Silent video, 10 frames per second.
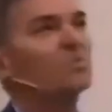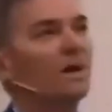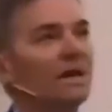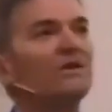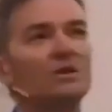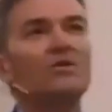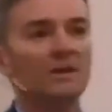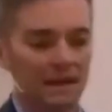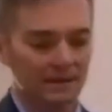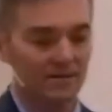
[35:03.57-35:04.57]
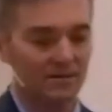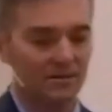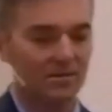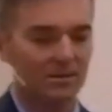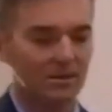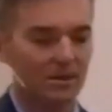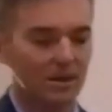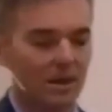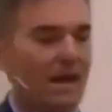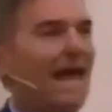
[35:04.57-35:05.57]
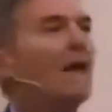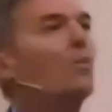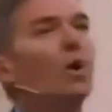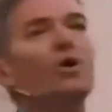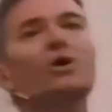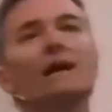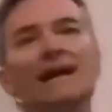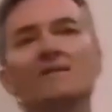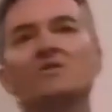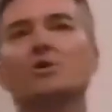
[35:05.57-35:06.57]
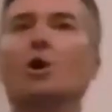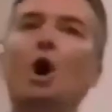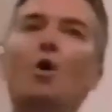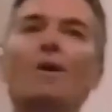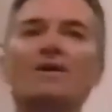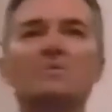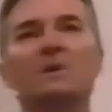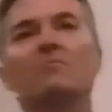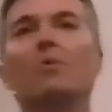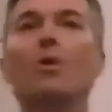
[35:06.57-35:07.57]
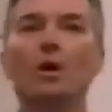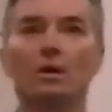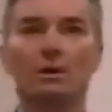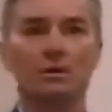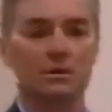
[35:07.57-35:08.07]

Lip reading: money do you need? And will your answer always be more?